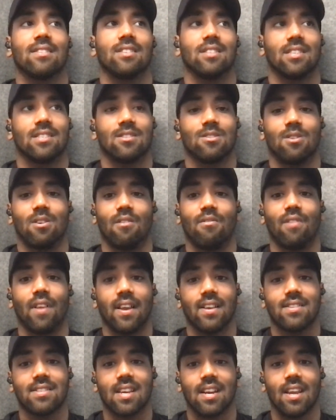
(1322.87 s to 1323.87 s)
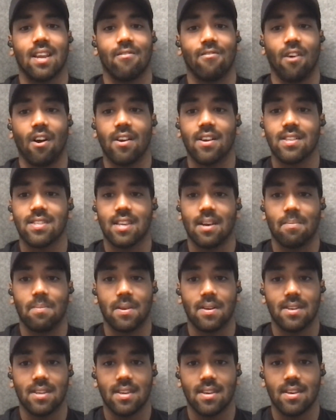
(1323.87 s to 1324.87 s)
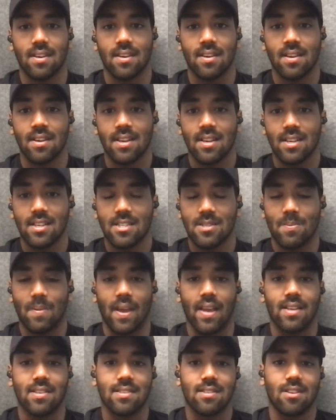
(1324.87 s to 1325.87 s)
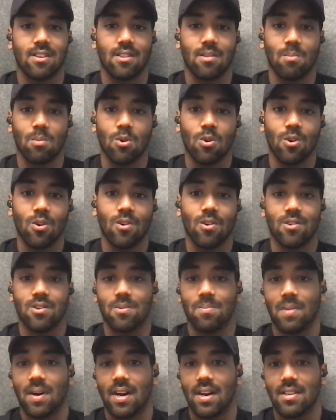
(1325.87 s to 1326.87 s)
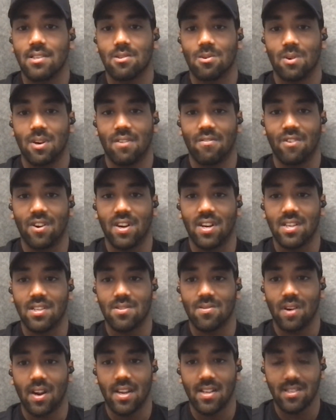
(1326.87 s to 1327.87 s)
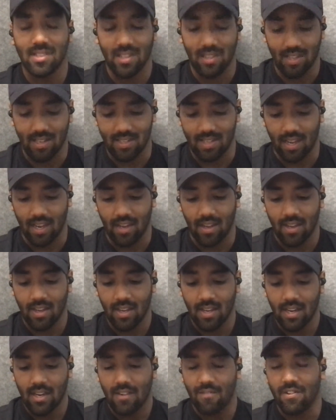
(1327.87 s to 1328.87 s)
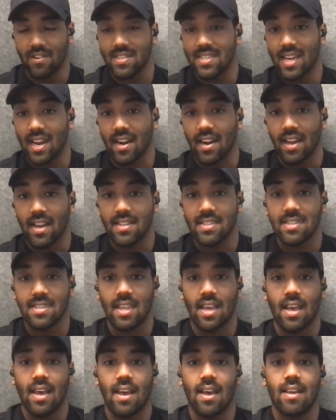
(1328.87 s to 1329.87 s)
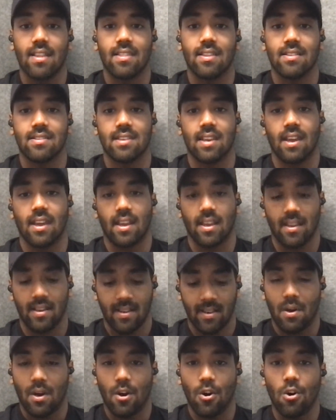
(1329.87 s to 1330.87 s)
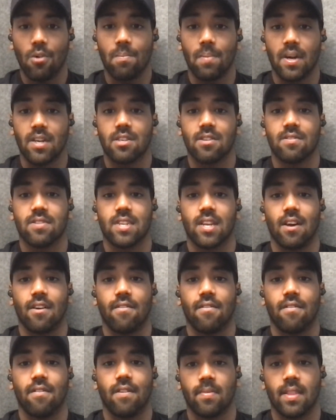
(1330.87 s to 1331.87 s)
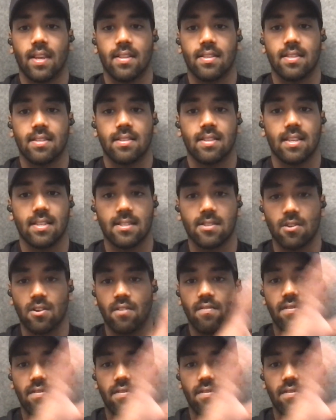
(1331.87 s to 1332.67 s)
than just sort of like sending rockets up into space to the moon or to Mars or whatever it is, right? So there's like different satellites there. There's like a whole bunch of stuff that's sort